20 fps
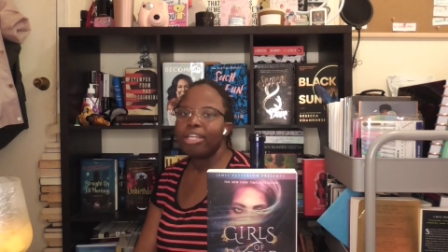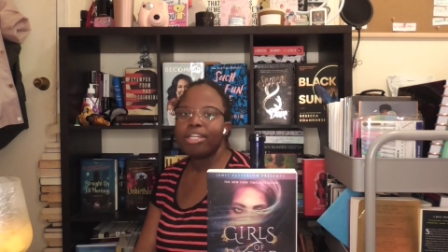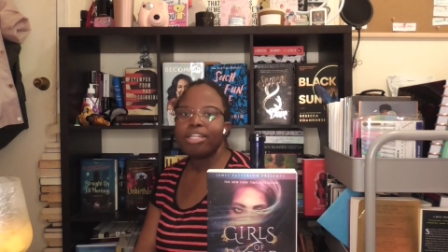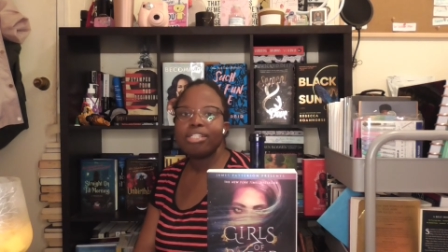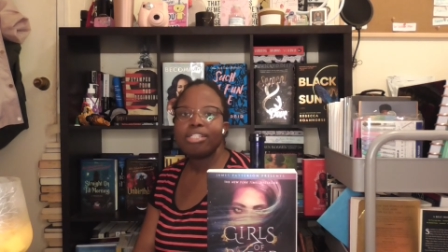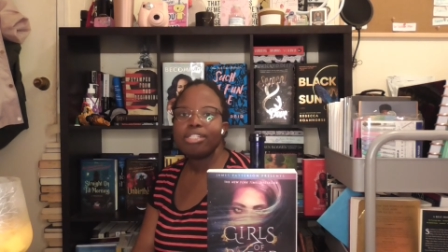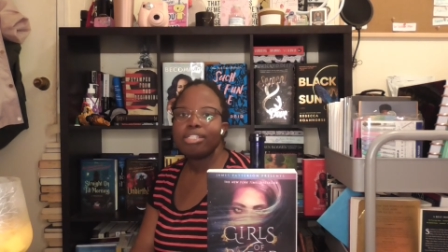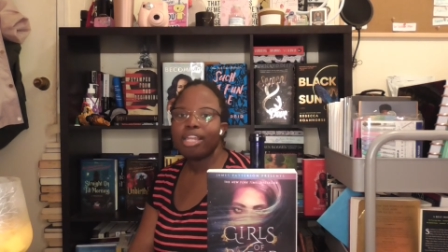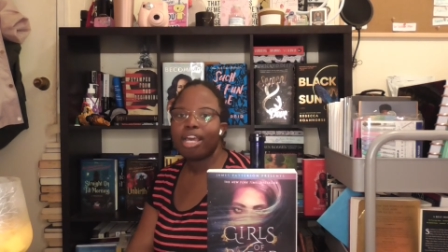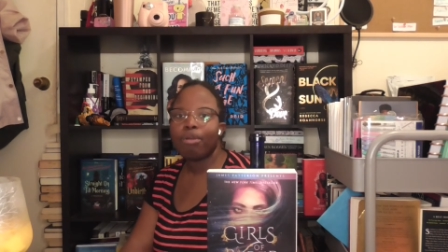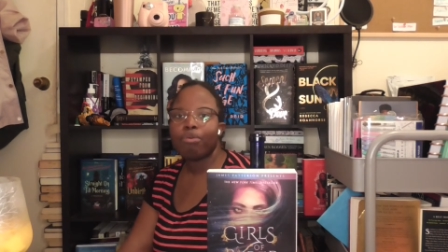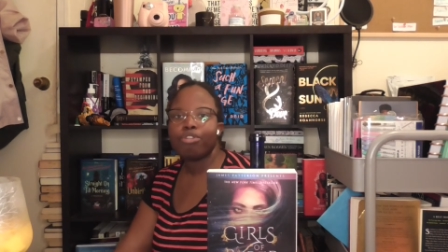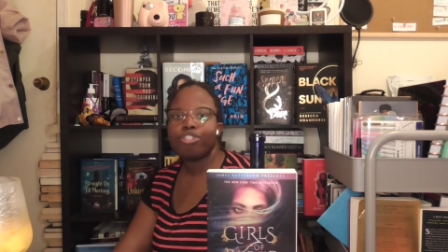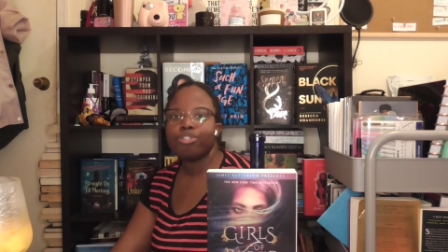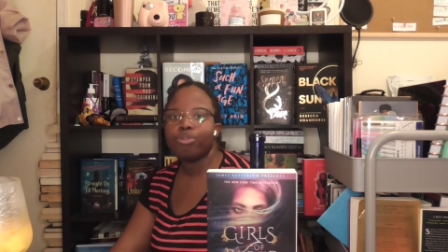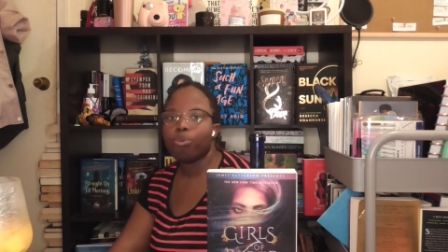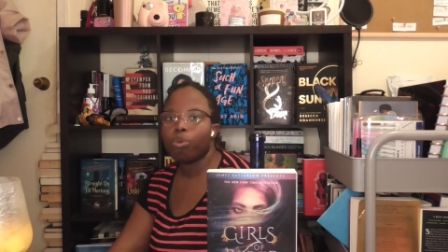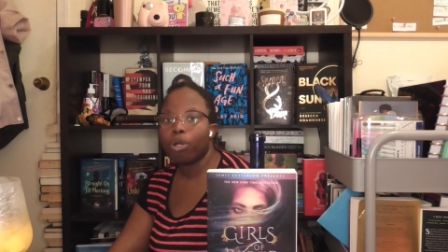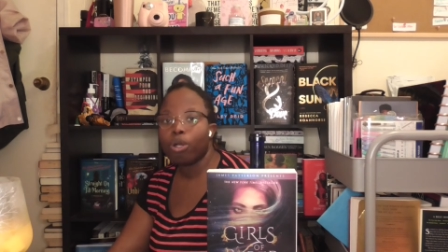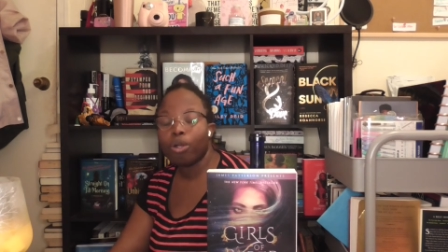this is not
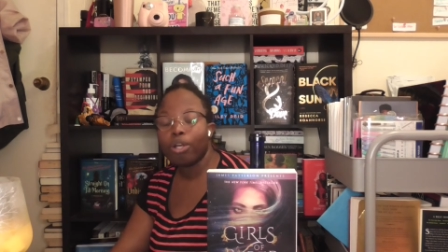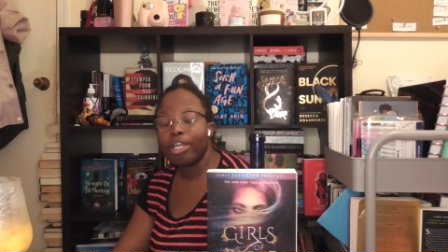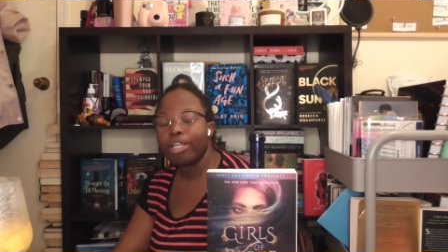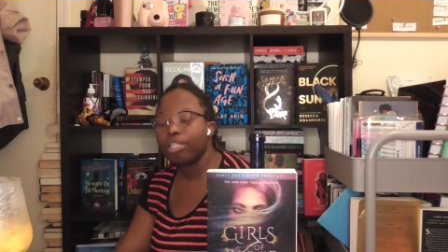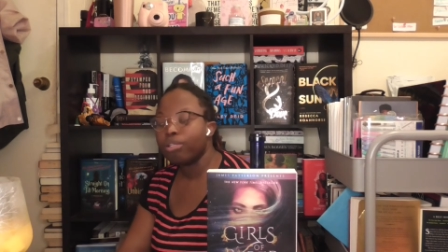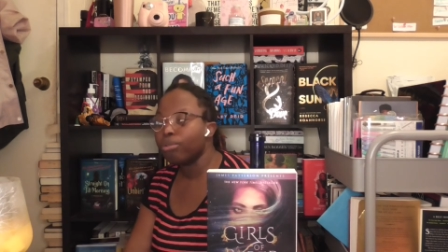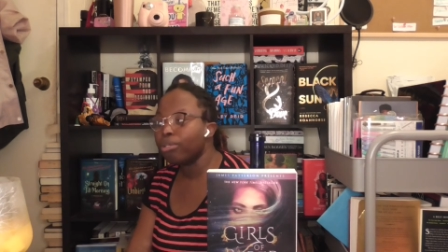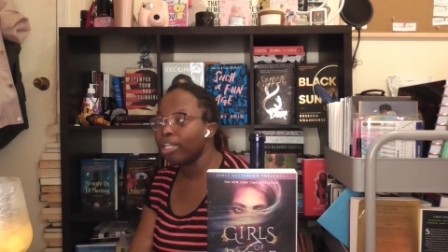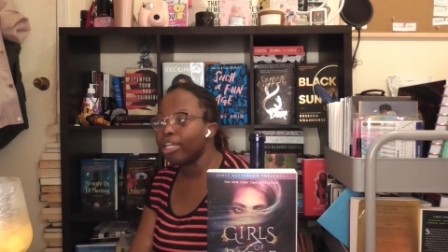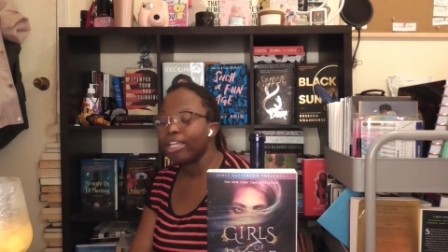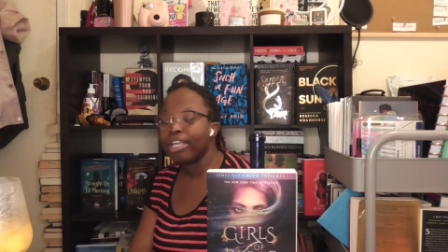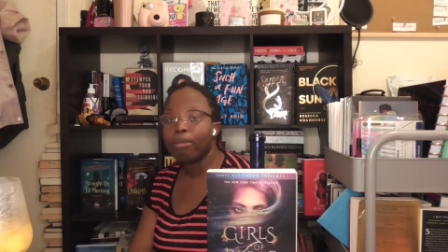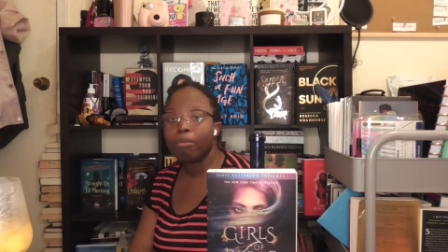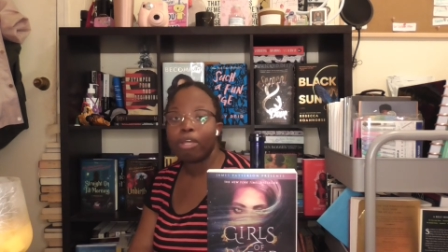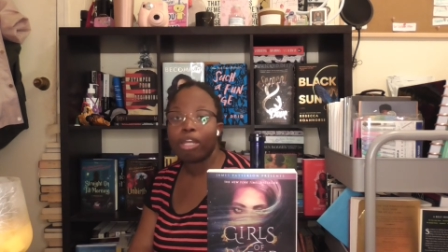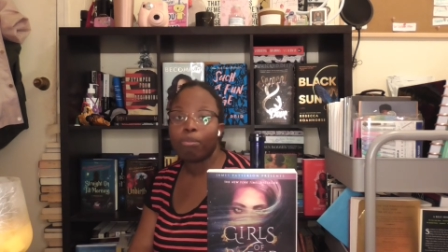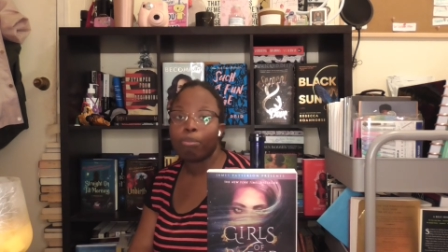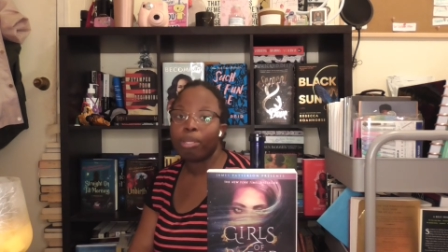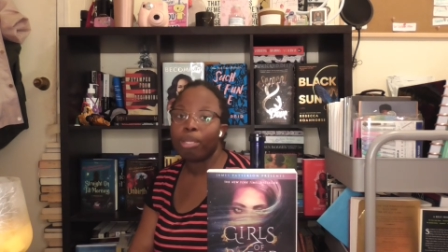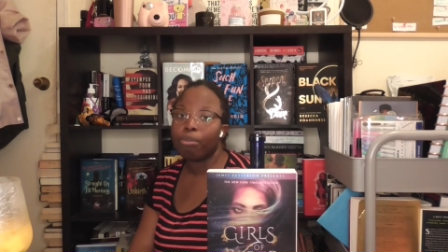what you want and you lucky i'm
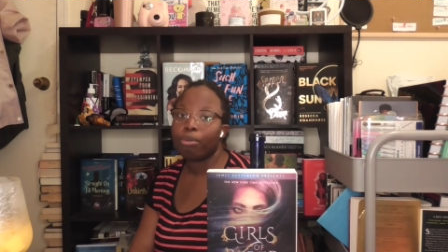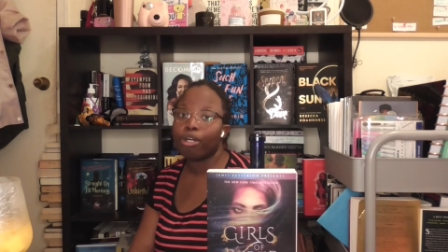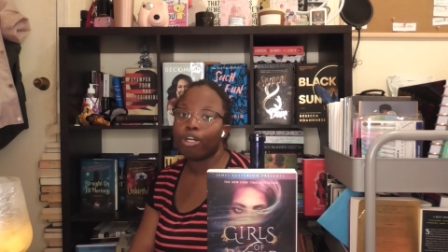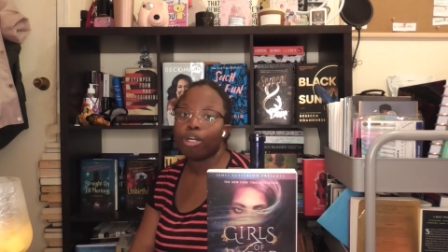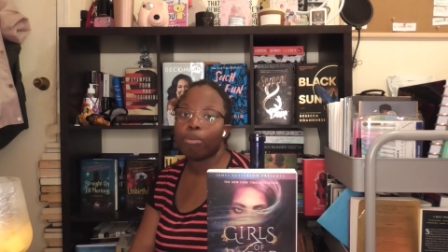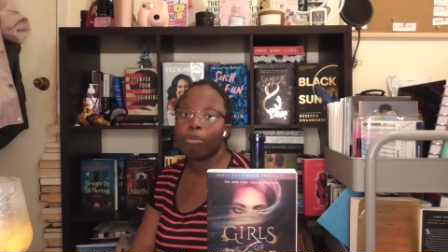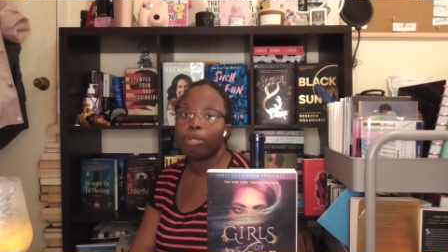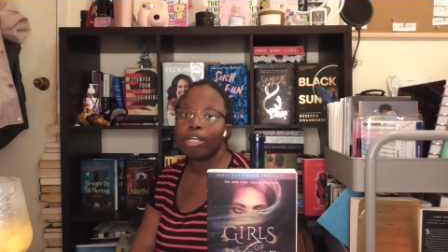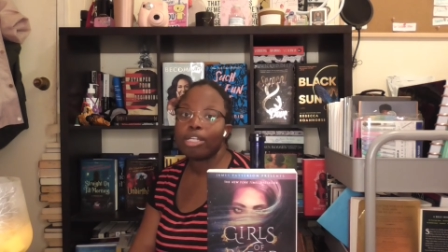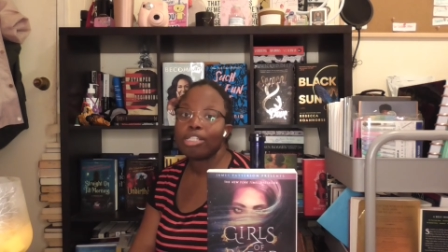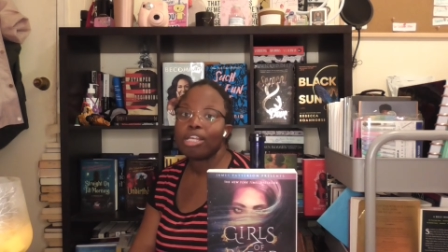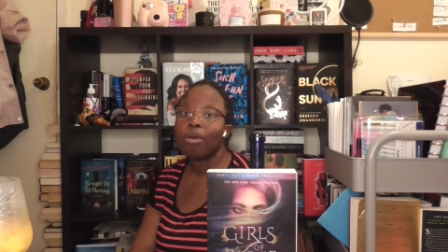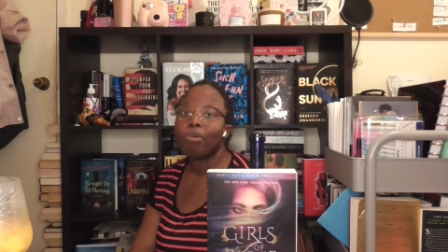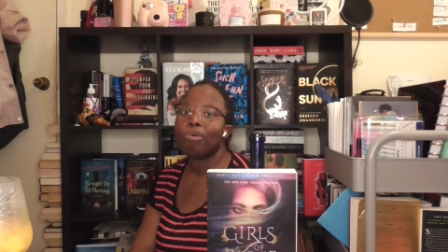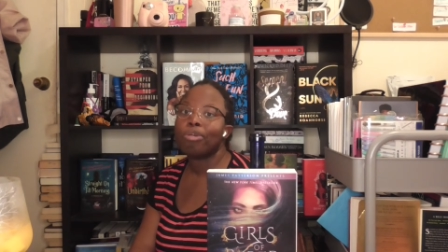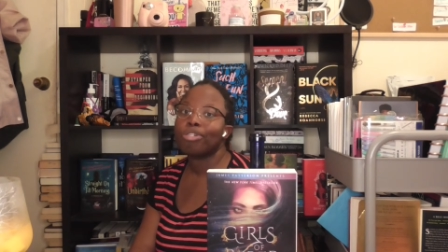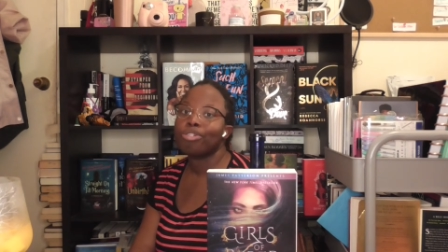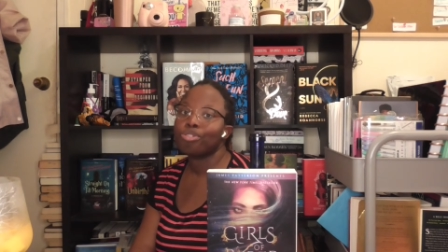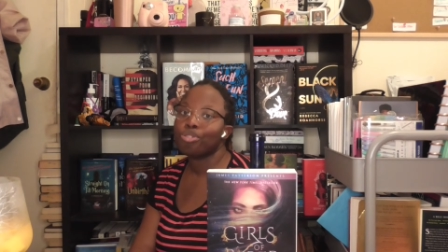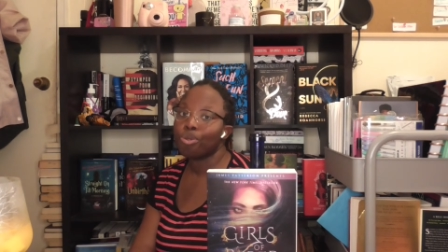not a paper girl because i
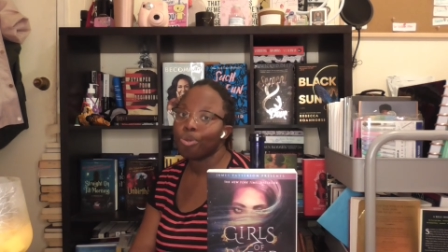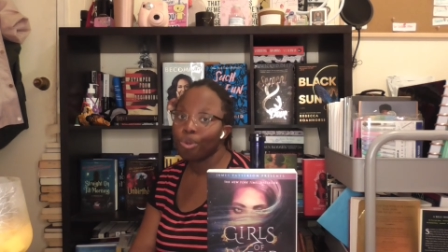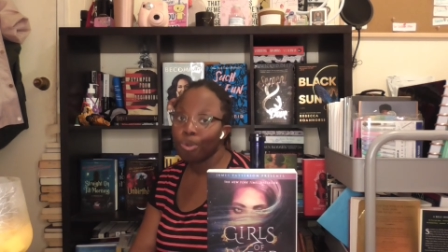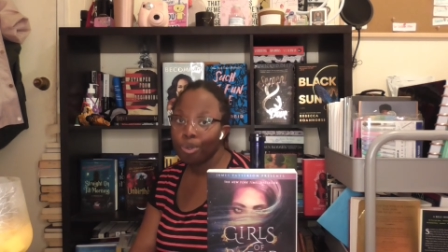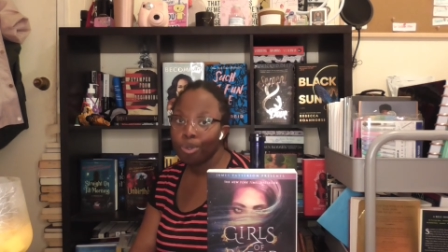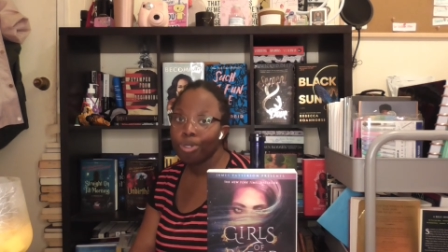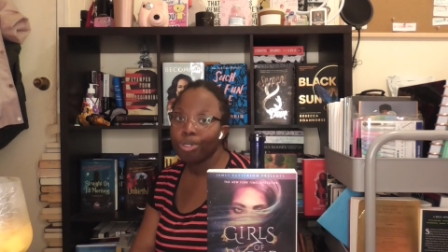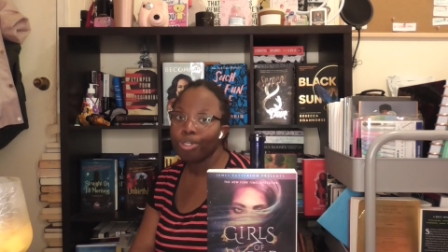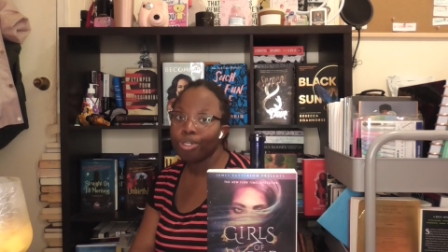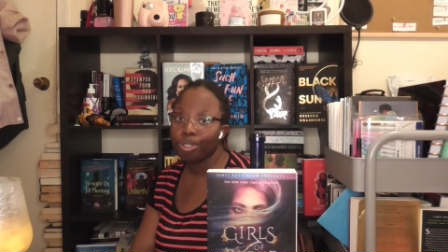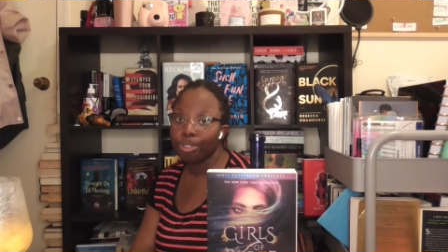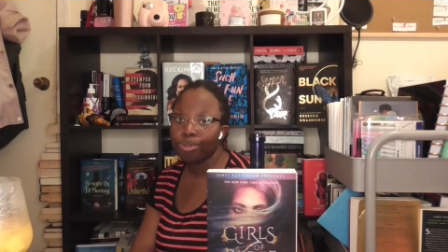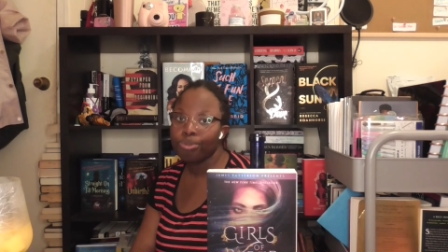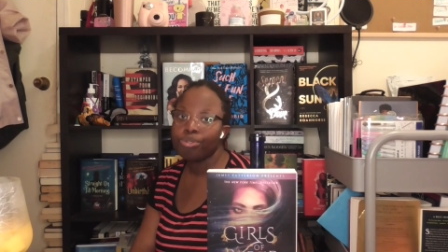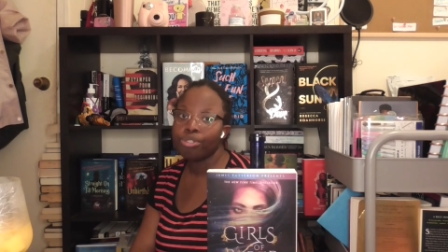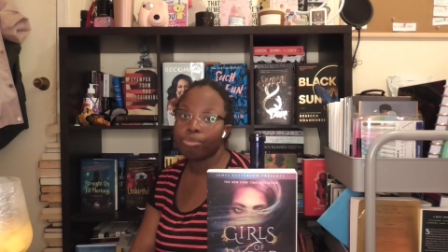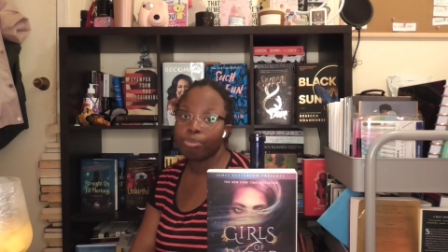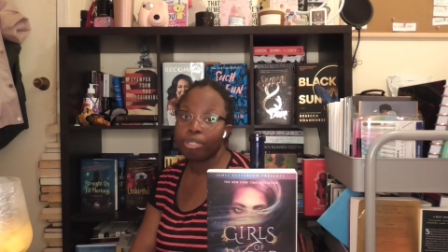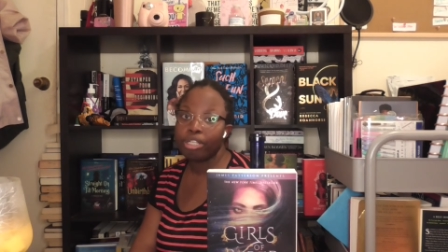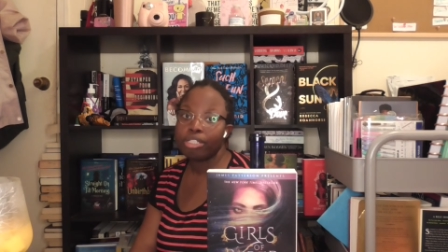would have torn you
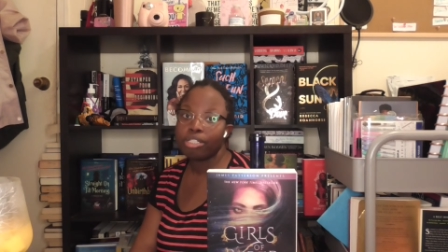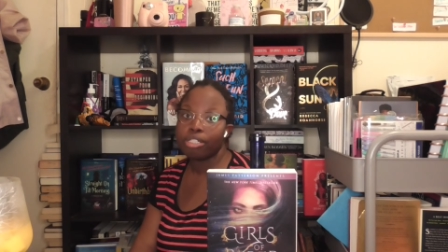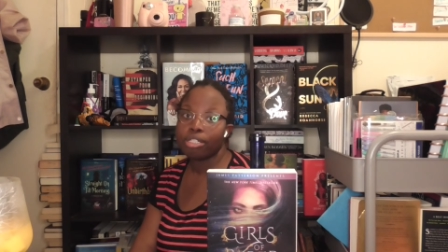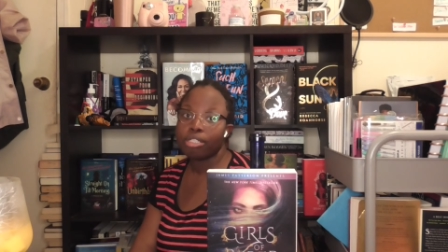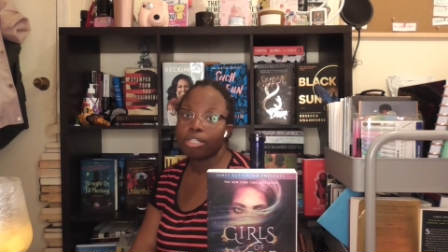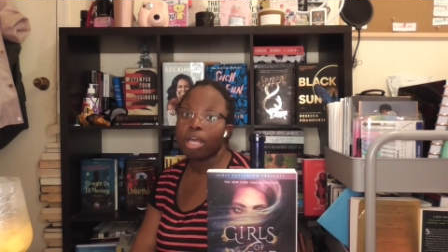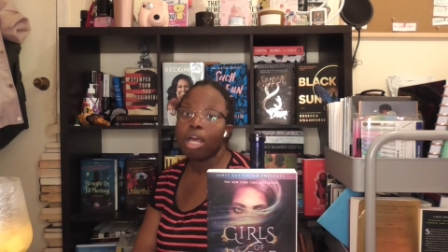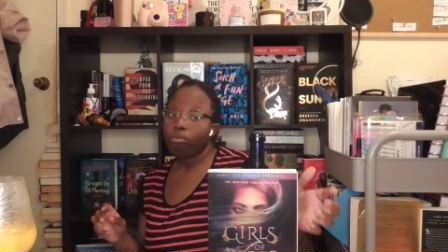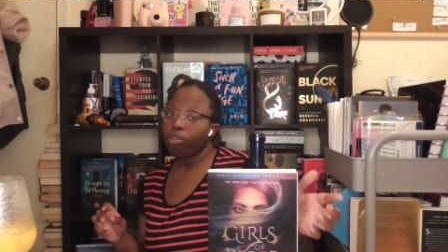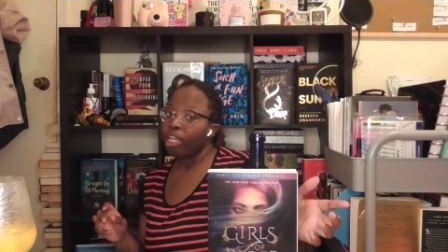to pieces